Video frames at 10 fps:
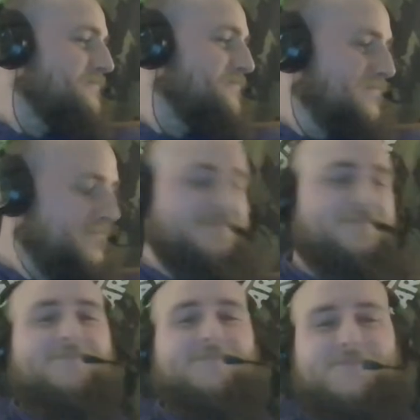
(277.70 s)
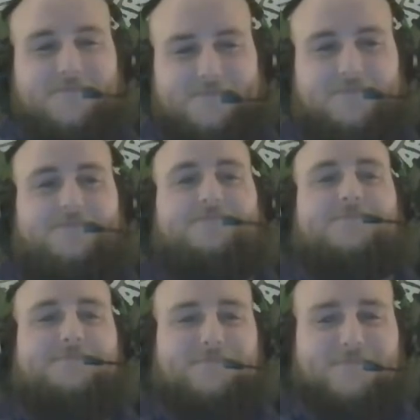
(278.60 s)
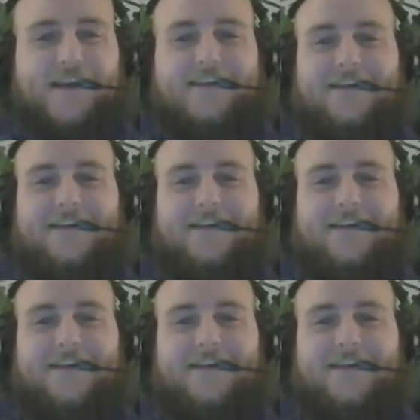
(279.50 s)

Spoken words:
the restaurant scene. Say